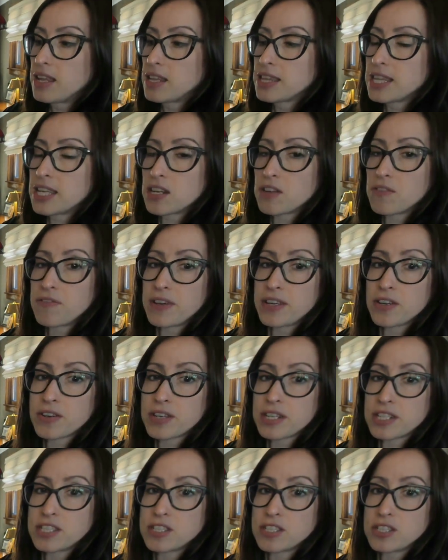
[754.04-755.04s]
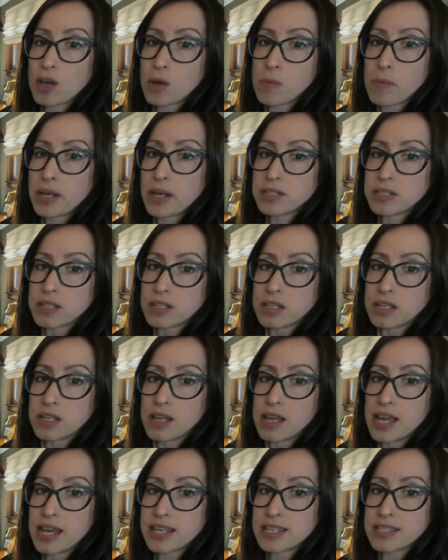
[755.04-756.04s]
Little finger gets its own muscle,
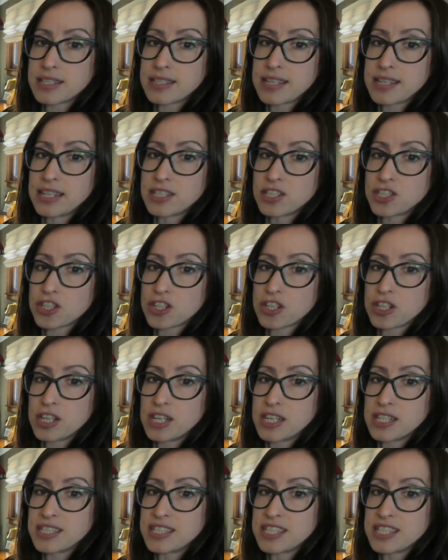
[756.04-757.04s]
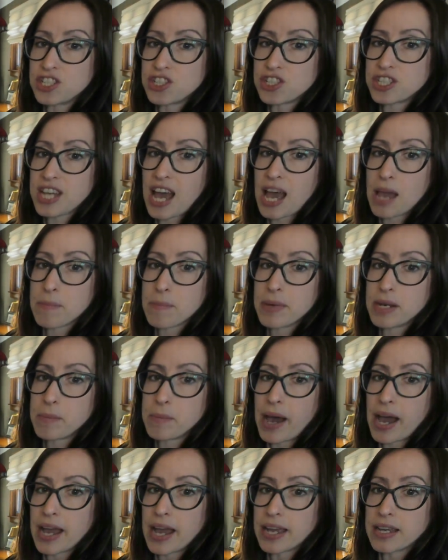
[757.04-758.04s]
extensor digiti
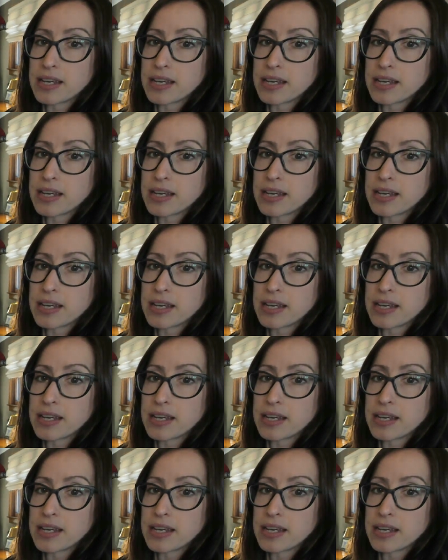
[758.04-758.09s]
minimi.